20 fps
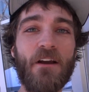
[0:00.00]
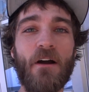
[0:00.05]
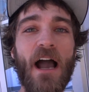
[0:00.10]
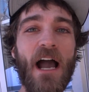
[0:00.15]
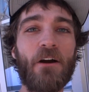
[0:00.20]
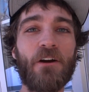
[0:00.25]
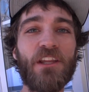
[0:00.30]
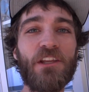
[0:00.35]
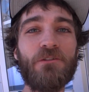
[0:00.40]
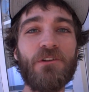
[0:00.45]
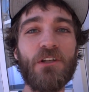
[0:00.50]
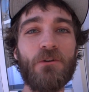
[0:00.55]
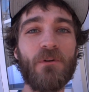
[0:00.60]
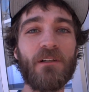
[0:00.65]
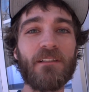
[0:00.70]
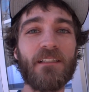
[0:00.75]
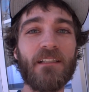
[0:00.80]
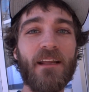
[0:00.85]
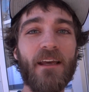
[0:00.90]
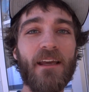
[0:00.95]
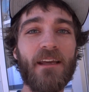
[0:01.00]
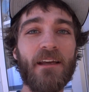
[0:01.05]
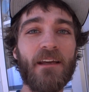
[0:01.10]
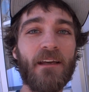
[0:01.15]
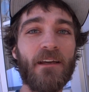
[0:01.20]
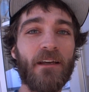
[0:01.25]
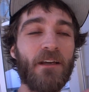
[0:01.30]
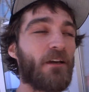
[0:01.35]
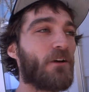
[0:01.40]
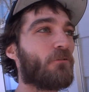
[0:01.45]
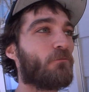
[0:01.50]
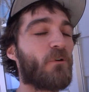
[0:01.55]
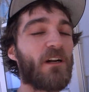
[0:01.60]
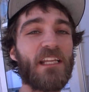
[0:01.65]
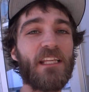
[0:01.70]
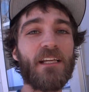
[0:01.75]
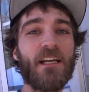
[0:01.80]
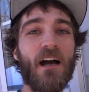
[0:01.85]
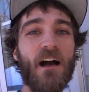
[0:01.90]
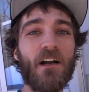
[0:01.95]
How are you doing today? What
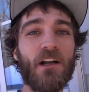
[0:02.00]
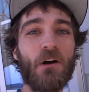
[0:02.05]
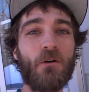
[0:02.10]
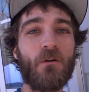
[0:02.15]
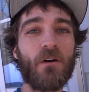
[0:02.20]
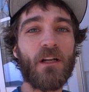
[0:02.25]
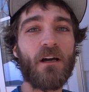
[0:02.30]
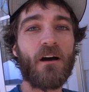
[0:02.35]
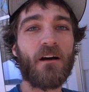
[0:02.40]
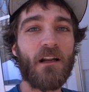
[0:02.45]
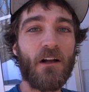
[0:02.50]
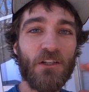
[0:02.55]
do you got going on?